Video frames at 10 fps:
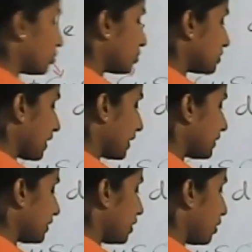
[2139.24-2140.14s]
those are
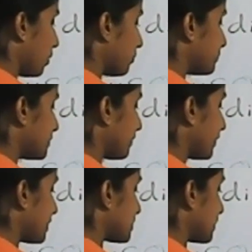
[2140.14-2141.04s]
the
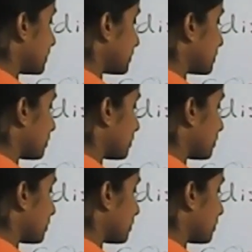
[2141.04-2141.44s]
observations.